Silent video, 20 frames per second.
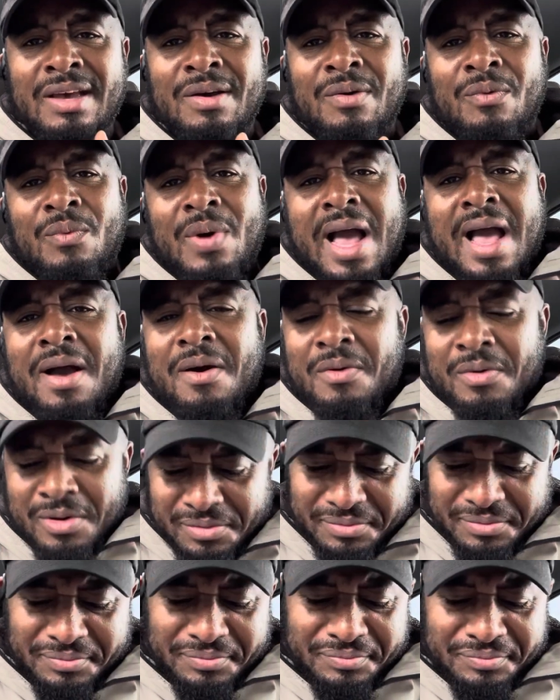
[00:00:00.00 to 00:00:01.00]
Wow,
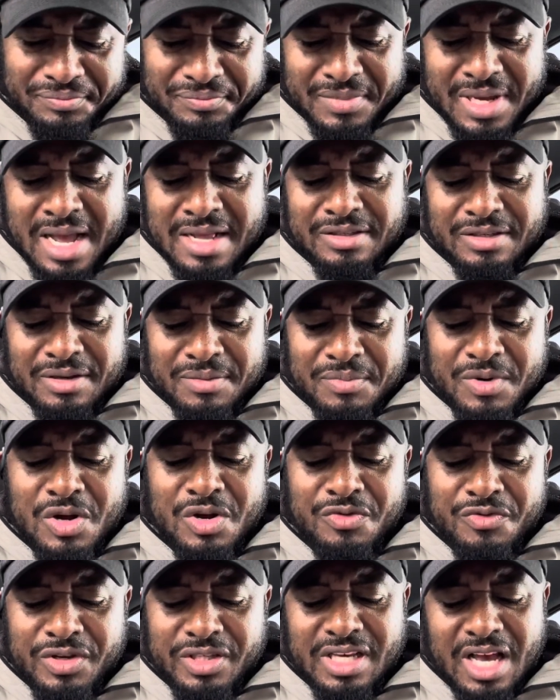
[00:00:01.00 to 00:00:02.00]
had some
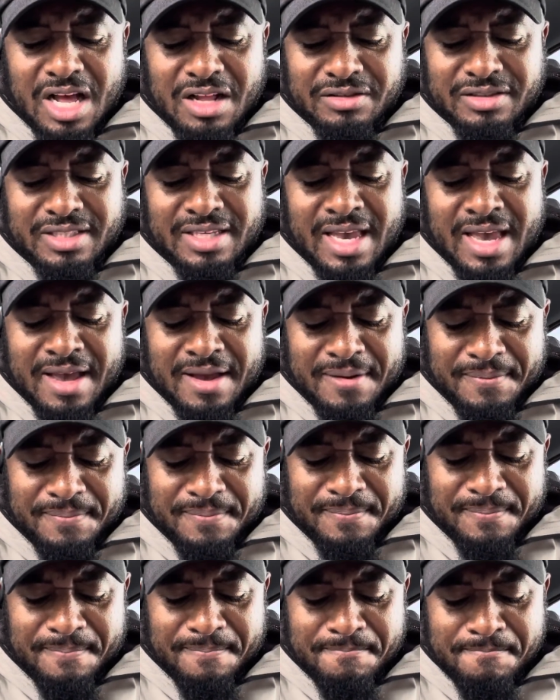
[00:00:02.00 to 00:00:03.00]
good results here.
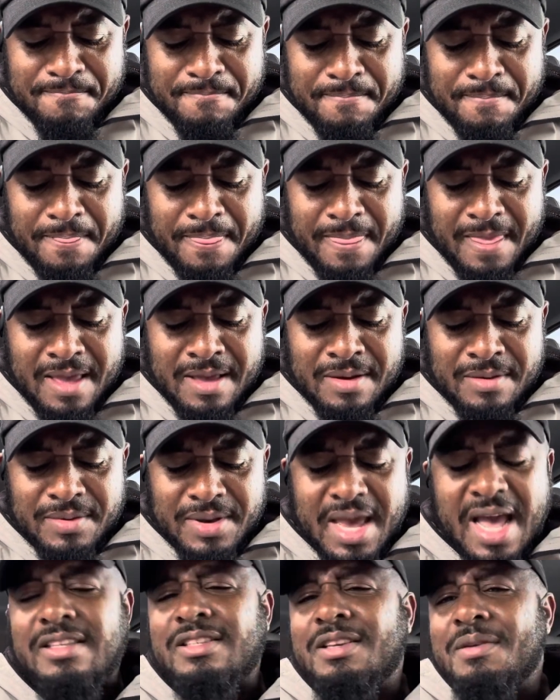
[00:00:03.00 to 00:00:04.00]

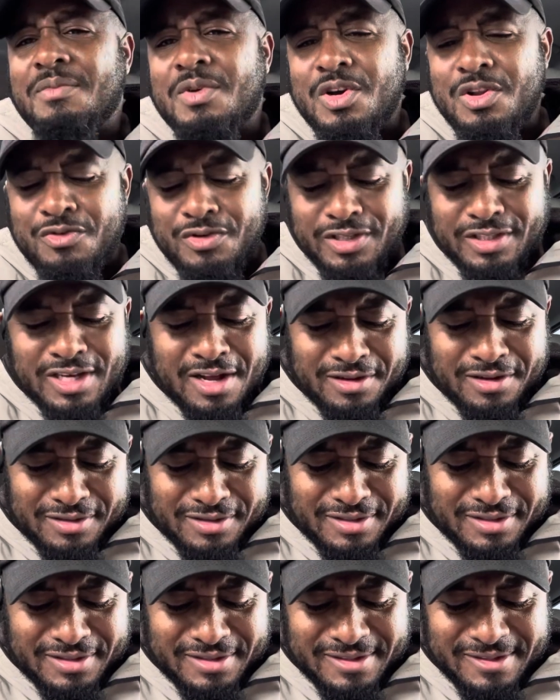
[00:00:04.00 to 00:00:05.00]
We had some good
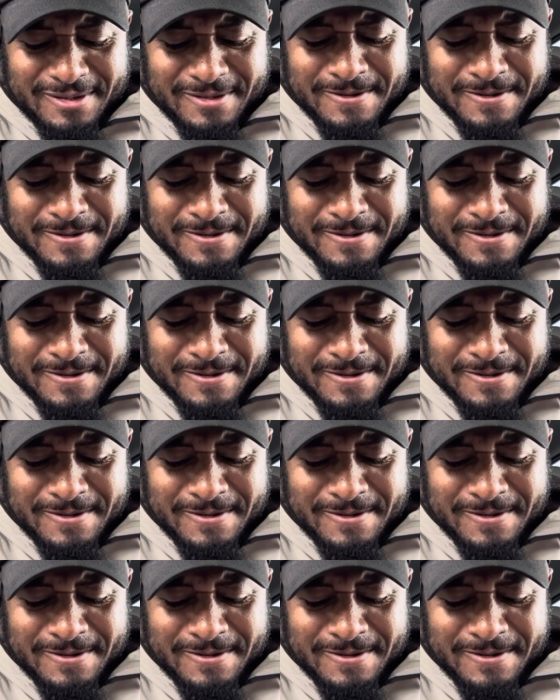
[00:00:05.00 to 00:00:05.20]
results.